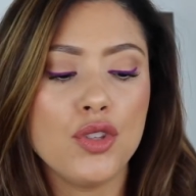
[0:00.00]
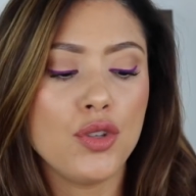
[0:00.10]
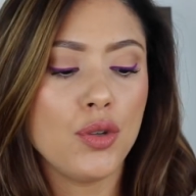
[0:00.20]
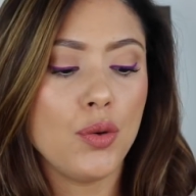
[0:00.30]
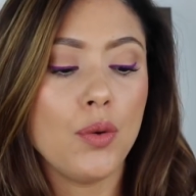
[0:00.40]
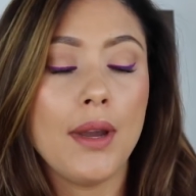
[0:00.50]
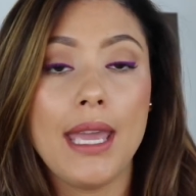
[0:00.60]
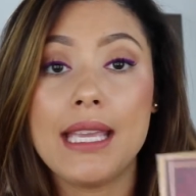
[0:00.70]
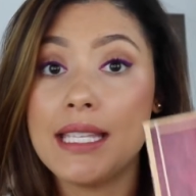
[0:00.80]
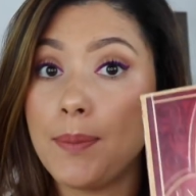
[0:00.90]
to
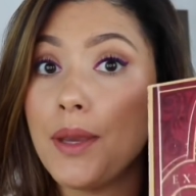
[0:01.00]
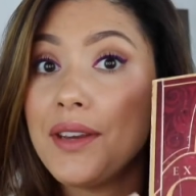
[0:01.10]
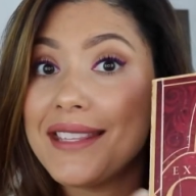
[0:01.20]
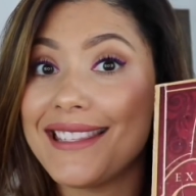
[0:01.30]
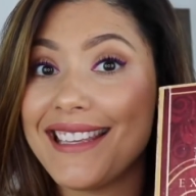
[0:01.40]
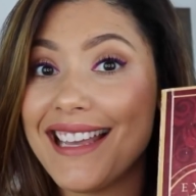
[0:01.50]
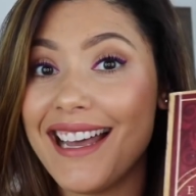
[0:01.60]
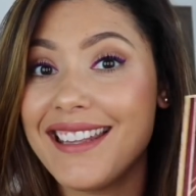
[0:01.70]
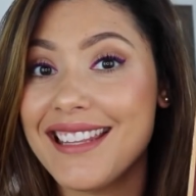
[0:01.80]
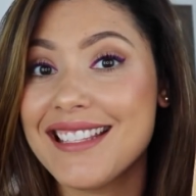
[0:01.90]
experiencing God, the